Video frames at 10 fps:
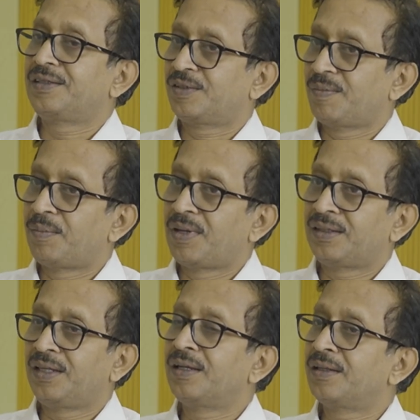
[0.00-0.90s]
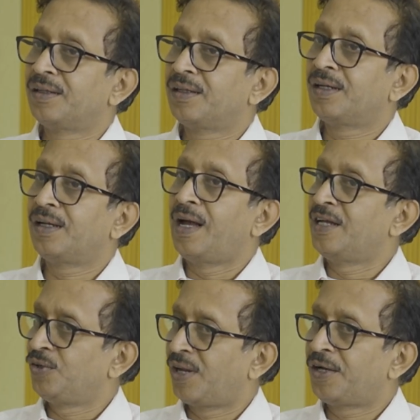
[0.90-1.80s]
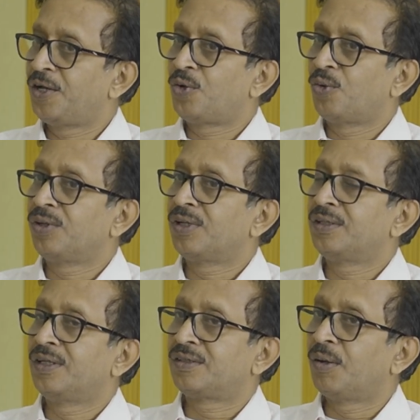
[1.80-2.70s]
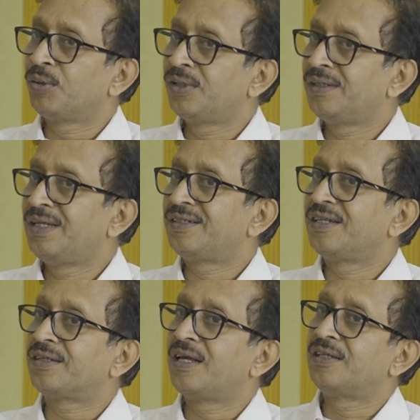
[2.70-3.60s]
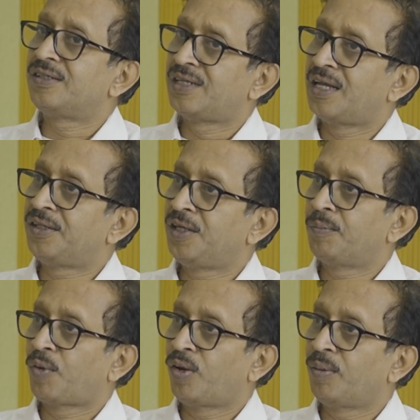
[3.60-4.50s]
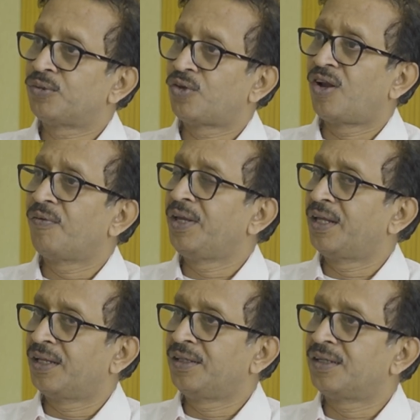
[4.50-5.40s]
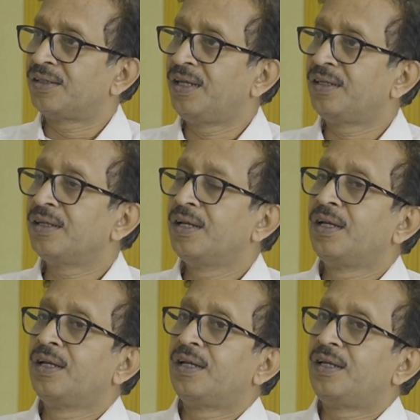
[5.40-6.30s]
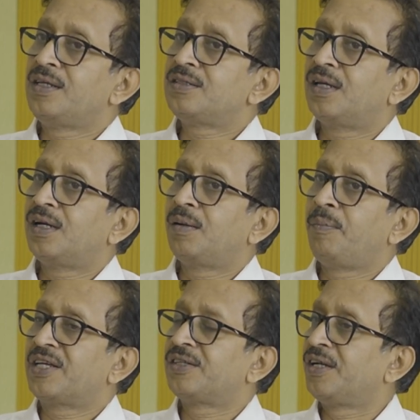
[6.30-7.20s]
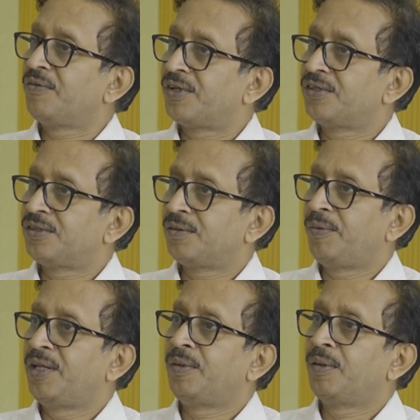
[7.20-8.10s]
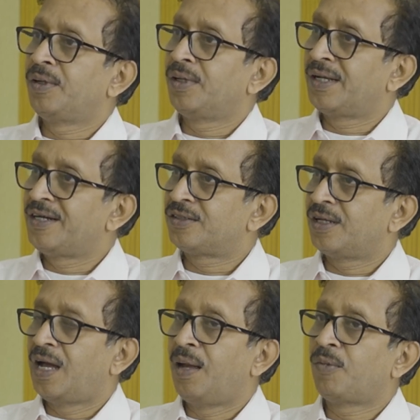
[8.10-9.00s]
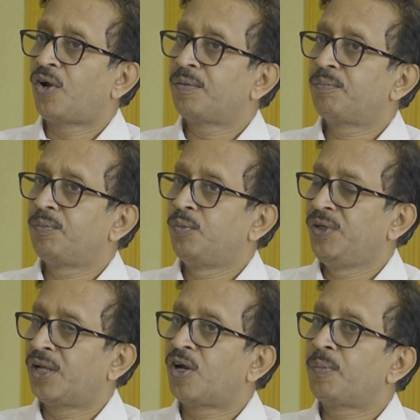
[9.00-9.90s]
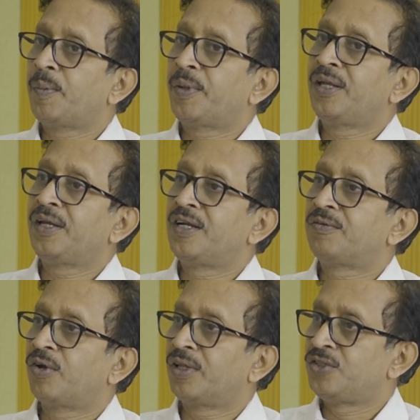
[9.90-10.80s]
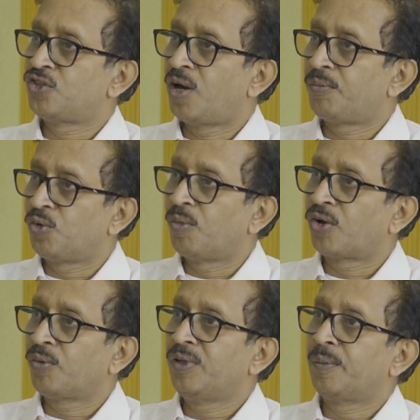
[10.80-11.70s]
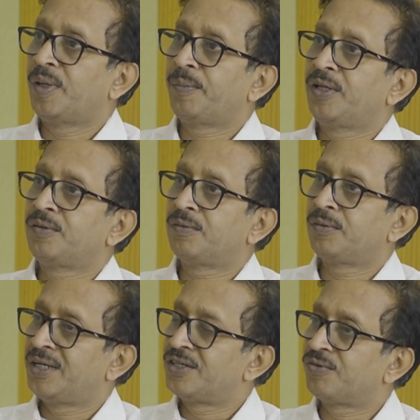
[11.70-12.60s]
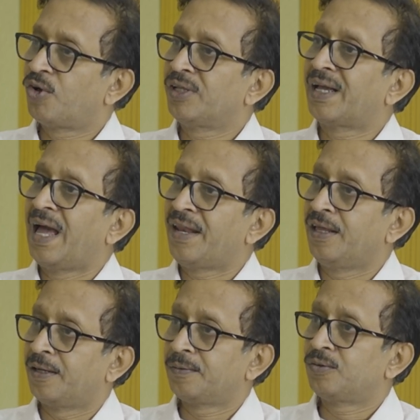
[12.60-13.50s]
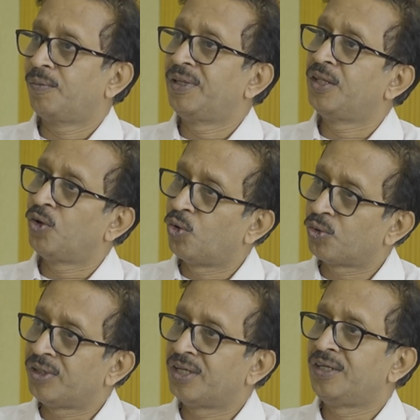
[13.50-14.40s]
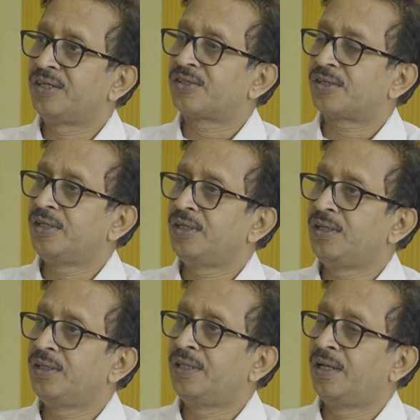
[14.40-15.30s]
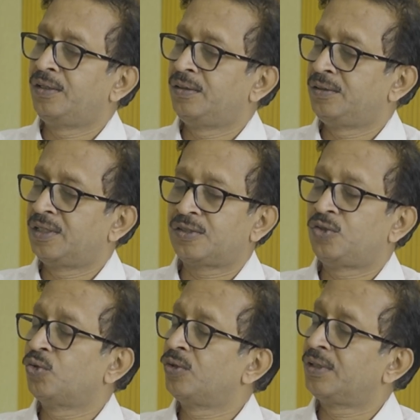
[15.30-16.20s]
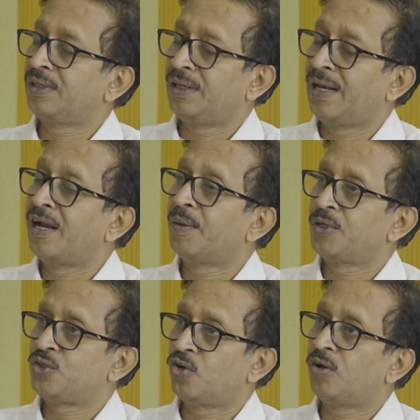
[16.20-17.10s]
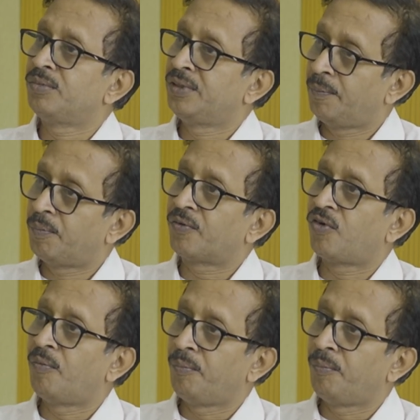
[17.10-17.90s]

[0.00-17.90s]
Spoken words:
yes, ma'am. I think, as you rightly told, the some of this skills, design thing, problem solving, and other things, is the makes the difference when the kids. I'm not. We are not preparing kids for a job tomorrow. We are preparing kids for the career. So when they go to the industry, they just don't land up a job. They perform